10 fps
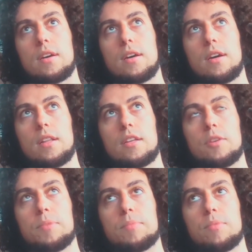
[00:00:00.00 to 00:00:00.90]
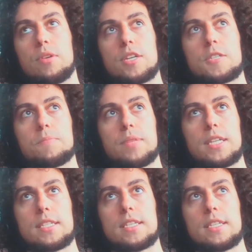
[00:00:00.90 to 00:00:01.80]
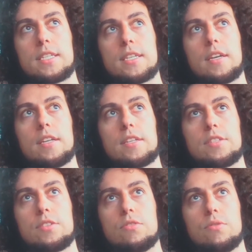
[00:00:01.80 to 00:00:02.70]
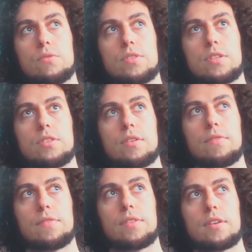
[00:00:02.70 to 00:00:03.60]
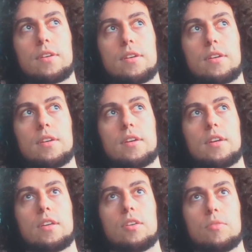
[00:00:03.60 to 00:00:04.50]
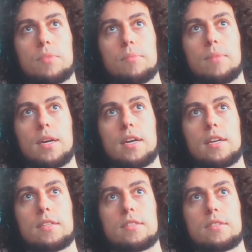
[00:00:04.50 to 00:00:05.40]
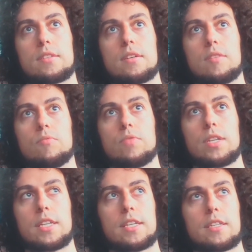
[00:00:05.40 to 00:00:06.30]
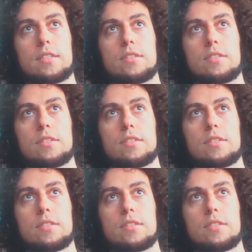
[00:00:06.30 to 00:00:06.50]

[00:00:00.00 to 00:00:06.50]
a little bit more explicit in its usage of the human mind's unwillingness